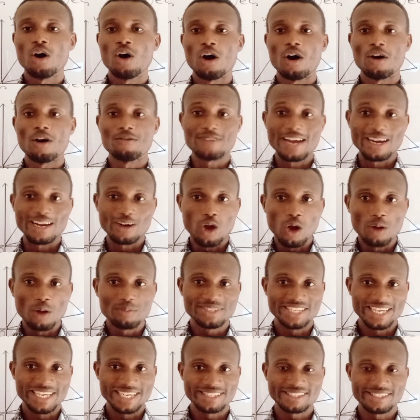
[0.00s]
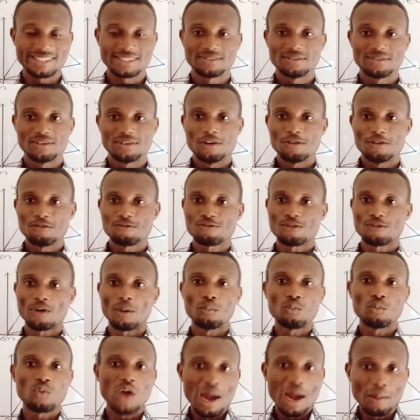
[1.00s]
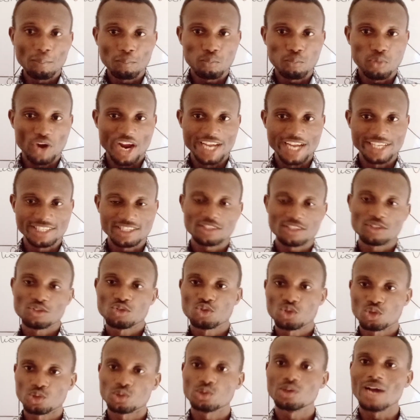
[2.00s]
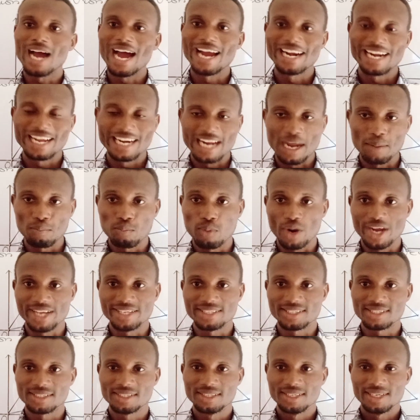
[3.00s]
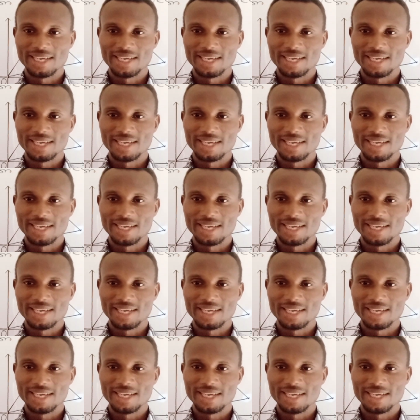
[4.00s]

of an object from one point to another point,